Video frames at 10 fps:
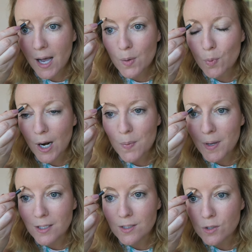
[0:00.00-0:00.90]

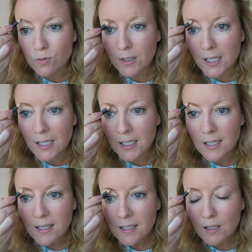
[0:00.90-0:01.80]
eyebrow pencil
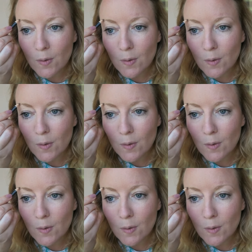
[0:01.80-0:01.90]
really.